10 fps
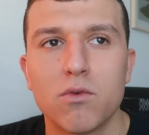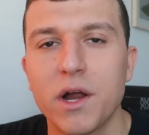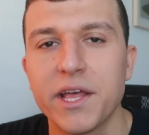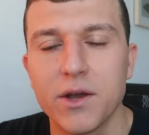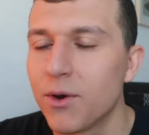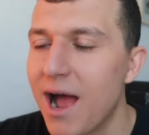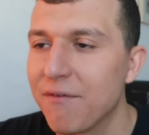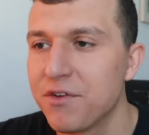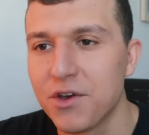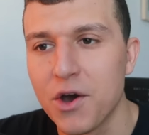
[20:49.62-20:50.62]
running or
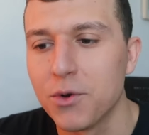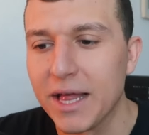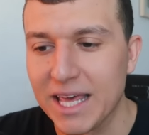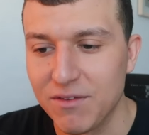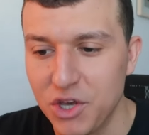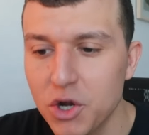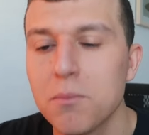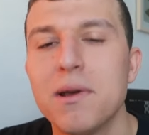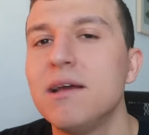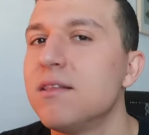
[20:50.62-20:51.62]
have to go. Like you
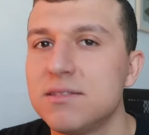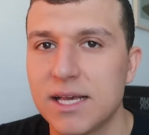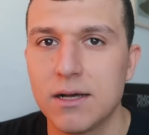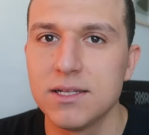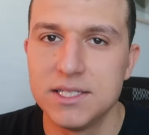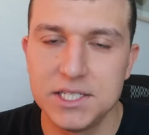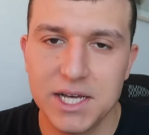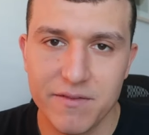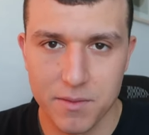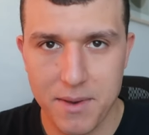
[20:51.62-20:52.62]
don't make the sale until
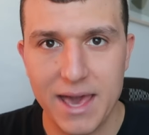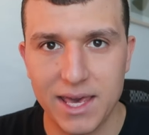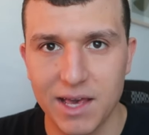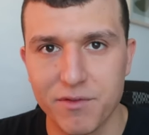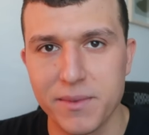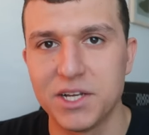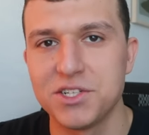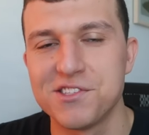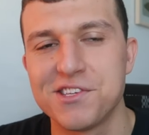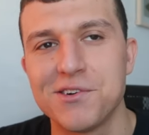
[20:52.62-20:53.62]
you have the banking
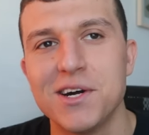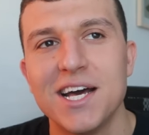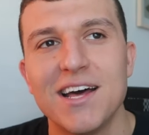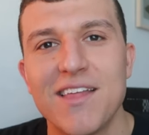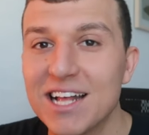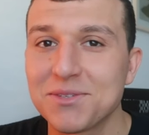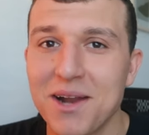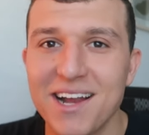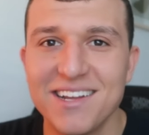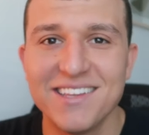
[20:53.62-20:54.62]
information. So that's
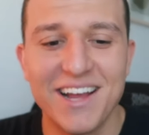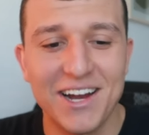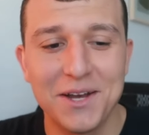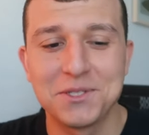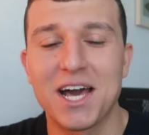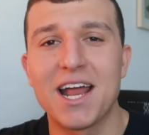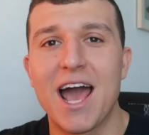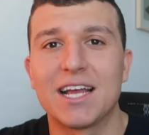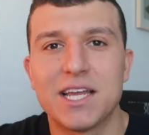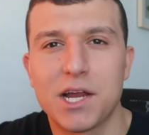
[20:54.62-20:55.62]
what I did there. It was kind of
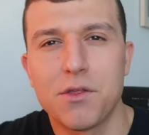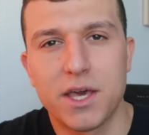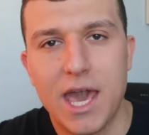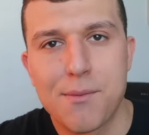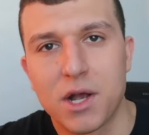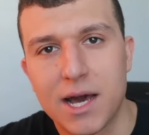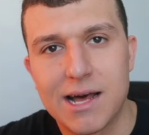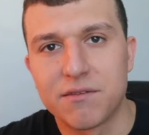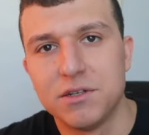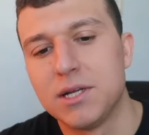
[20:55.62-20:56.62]
hectic. I know the camera cut
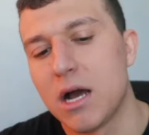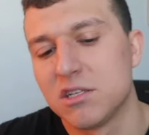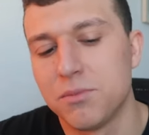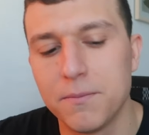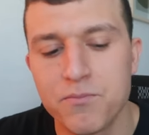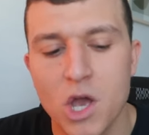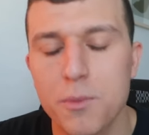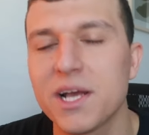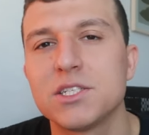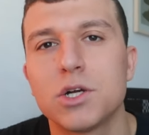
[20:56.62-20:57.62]
out a few times, but
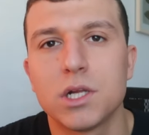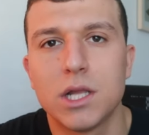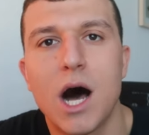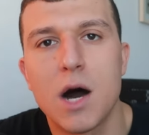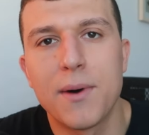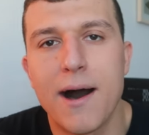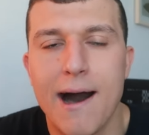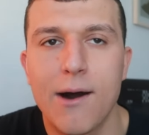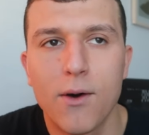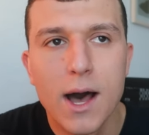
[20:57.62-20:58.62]
hope you guys learned a lot about
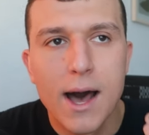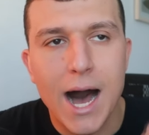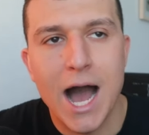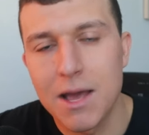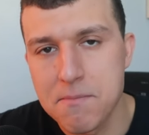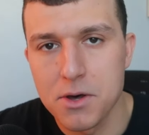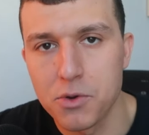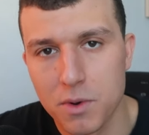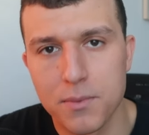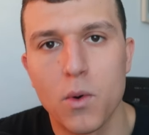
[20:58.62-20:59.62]
how I
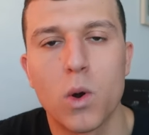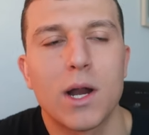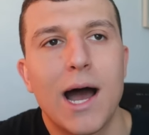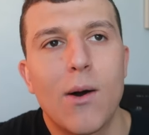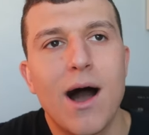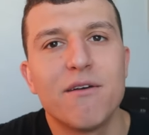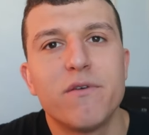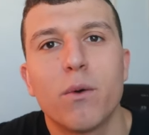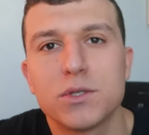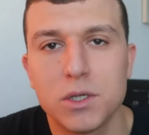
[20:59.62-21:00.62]
build rapport, how I
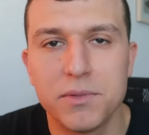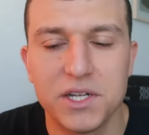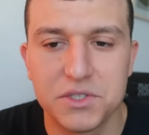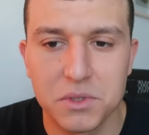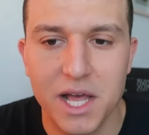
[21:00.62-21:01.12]
focus on building this